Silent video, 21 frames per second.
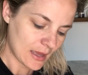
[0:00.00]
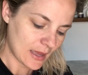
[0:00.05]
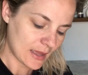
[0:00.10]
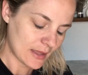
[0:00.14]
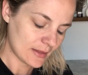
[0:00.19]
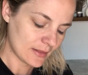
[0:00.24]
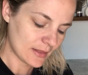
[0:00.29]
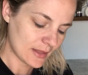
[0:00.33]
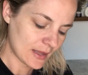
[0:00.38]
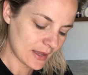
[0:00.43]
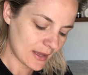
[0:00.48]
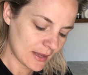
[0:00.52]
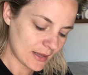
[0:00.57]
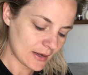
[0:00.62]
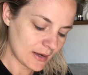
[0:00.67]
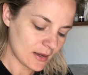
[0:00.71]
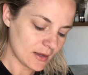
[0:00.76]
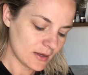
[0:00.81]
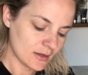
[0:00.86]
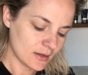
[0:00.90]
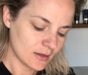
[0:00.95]
and
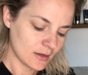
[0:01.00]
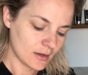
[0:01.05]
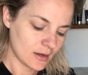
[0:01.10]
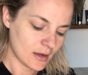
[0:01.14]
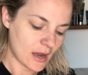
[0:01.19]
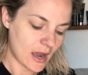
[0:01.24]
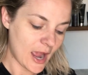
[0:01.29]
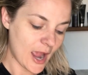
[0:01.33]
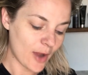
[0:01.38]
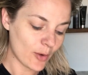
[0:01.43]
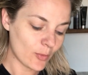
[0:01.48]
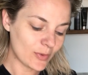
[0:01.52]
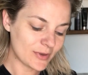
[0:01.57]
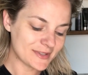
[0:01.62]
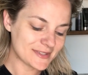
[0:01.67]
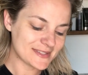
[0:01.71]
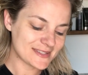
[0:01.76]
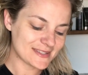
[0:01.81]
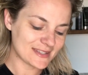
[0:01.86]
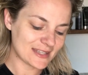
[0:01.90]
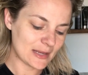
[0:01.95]
then I
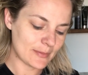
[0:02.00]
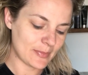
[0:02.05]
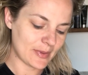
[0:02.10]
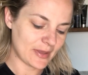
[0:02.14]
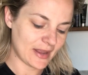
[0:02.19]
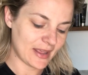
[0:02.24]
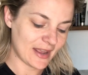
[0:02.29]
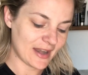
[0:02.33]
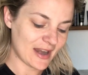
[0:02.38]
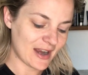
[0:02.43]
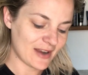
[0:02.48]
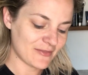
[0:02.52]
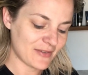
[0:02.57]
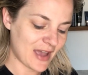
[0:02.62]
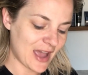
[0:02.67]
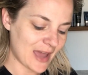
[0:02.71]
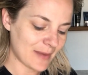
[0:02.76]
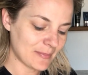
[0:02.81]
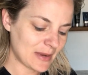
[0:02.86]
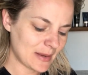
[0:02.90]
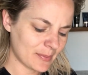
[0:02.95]
will sleep in it. And I've
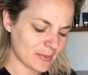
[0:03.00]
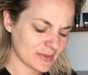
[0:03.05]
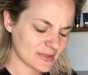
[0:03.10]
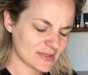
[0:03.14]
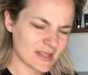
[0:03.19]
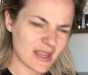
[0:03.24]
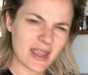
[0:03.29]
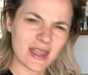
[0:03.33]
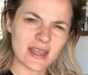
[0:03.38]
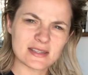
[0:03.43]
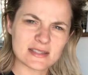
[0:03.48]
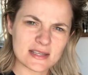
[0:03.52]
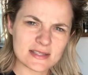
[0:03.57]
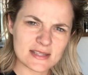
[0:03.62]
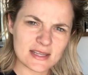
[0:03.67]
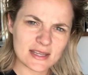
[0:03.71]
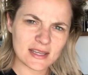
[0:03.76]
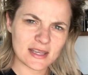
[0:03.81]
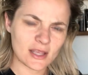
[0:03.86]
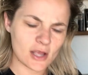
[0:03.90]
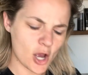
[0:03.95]
had people say, it
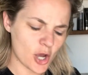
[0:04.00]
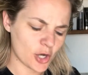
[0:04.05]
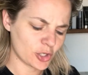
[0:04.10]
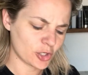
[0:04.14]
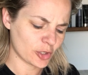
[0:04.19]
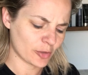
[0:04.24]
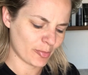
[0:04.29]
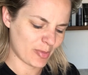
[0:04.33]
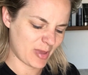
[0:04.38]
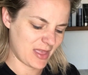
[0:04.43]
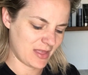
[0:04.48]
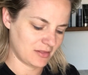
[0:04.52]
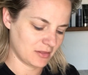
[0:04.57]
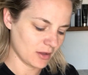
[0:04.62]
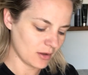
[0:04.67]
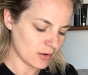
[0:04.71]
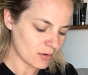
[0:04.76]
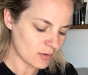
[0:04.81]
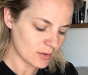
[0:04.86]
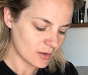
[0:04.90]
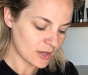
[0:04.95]
doesn't get on your
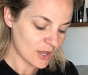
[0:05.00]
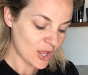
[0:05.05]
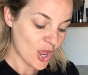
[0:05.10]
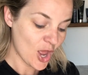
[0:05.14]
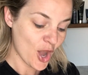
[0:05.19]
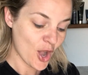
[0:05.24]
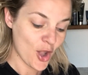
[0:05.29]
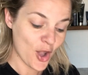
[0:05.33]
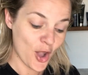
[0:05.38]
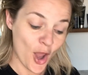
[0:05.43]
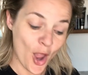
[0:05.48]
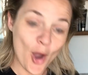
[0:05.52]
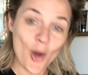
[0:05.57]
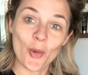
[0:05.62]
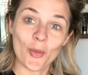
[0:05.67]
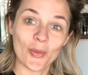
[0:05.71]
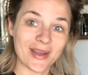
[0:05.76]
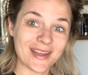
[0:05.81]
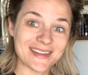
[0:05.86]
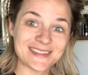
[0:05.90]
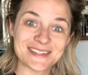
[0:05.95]
pillow. No,
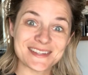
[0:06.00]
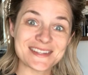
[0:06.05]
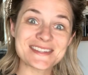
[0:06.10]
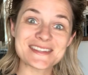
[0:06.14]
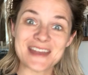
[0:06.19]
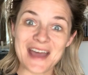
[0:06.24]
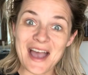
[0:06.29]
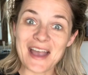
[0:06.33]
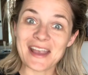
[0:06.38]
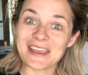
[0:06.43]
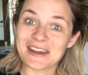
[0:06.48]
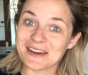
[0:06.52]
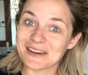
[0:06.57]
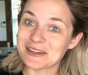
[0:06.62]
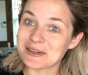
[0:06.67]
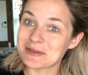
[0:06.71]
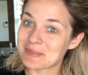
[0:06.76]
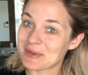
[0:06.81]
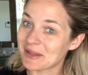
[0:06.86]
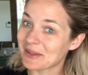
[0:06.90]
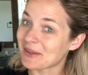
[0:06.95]
it does not get
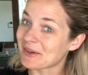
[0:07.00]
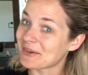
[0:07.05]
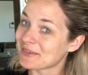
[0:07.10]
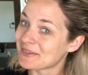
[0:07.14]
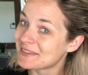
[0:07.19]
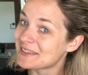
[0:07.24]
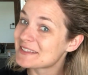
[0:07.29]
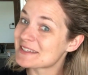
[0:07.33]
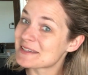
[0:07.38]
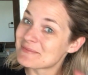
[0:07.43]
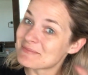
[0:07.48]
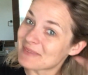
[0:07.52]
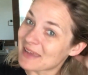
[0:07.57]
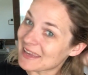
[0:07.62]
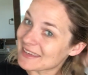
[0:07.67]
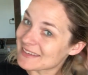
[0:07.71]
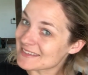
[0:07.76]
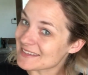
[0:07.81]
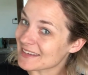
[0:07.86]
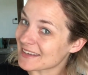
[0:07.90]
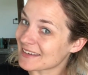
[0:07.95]
on your pillow. It's
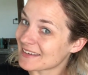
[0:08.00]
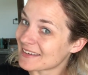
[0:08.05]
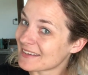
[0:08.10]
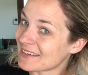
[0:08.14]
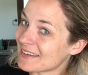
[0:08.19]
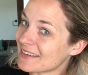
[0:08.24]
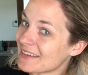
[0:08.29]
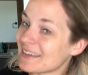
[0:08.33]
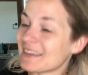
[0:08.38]
amazing.